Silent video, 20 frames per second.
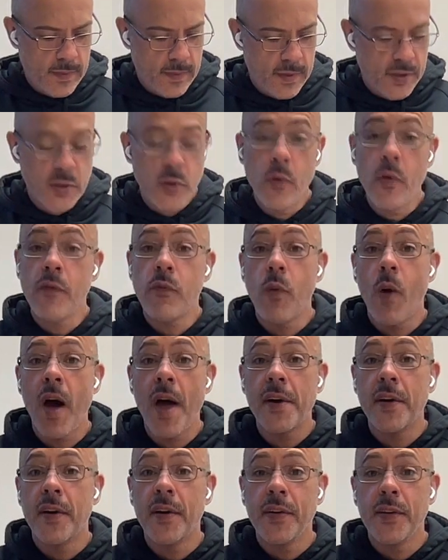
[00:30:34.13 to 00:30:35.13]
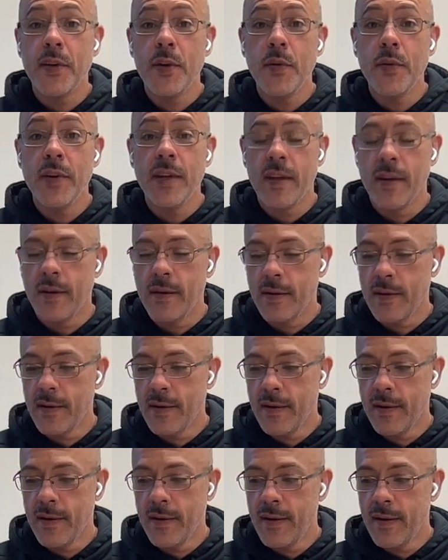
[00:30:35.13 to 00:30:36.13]
Two of Water, union.
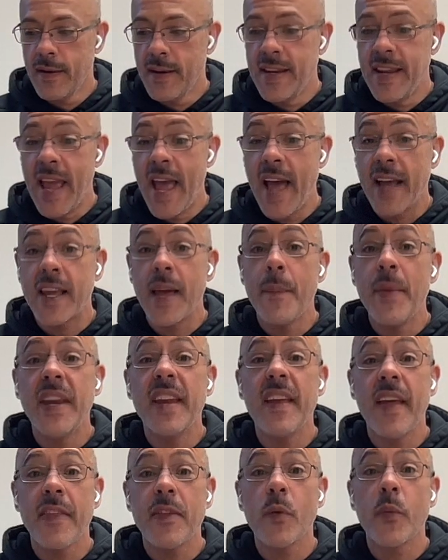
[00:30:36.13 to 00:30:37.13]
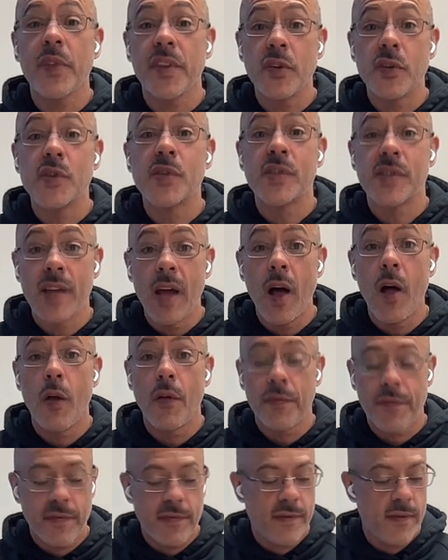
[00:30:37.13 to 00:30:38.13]
Yeah, coming together with
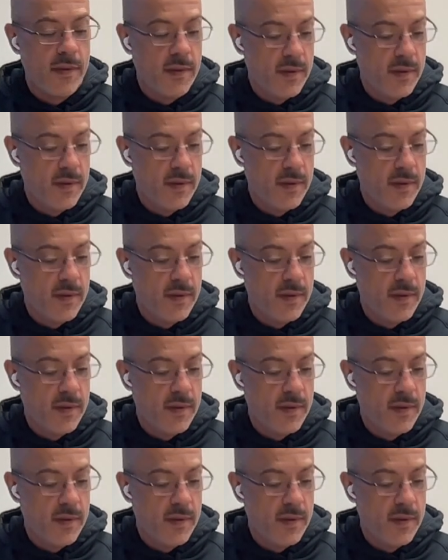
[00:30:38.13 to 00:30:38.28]
yourself.